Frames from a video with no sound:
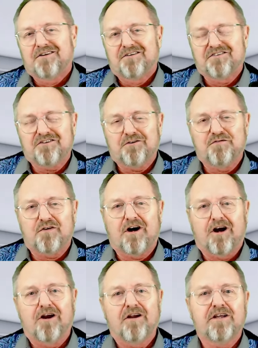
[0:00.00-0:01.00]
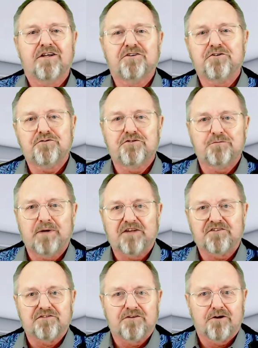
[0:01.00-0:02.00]
So far, YouTube
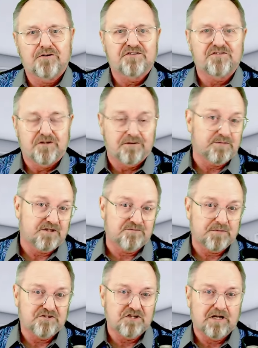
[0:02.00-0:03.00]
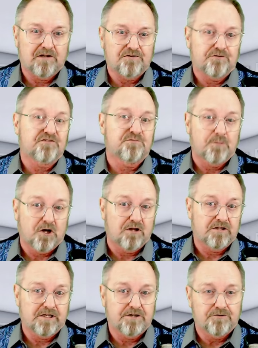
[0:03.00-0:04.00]
hasn't noticed it because my channels are small
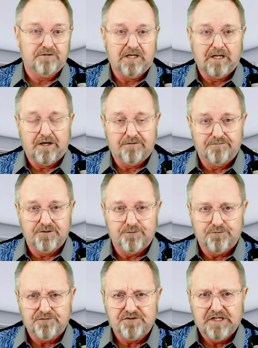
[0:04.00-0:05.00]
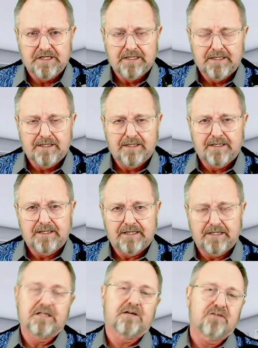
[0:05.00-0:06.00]
and I don't get a lot of views.
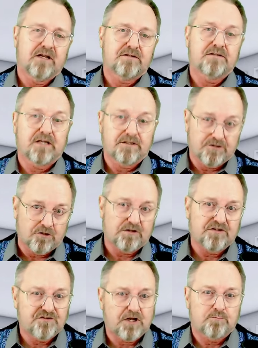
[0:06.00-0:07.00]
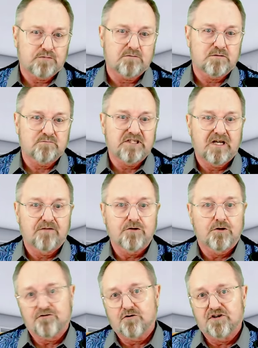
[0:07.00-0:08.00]
In the event that they notice, I'll probably have no
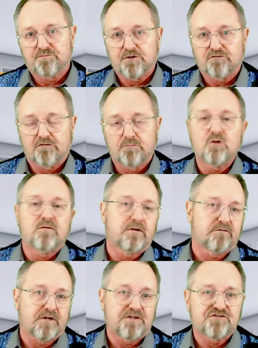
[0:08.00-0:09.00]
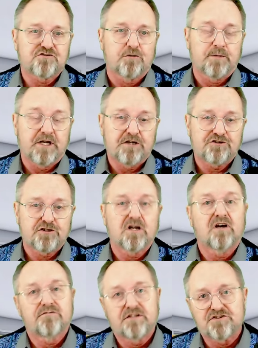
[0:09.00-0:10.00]
choice but to remove it or face termination
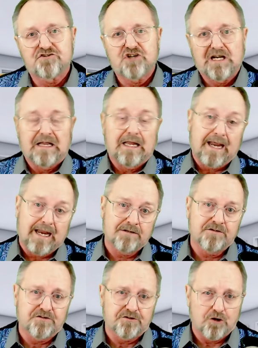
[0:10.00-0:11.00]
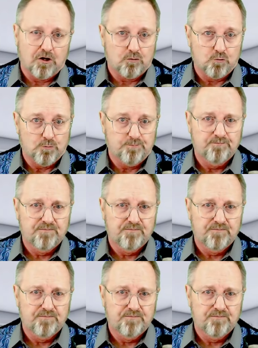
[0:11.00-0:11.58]
of this channel and of the darkroom.